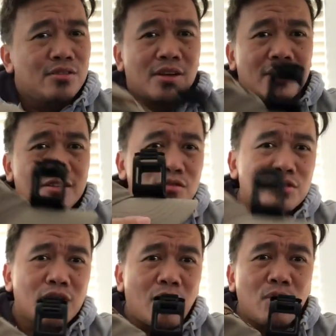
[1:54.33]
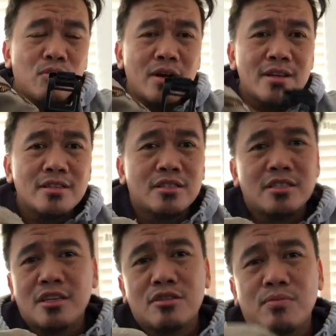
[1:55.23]
You can use the old ones
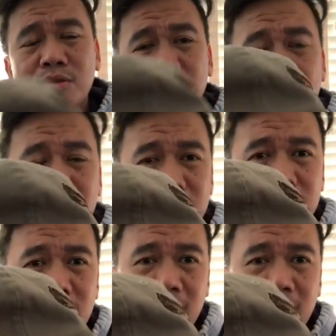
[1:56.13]
just for the purpose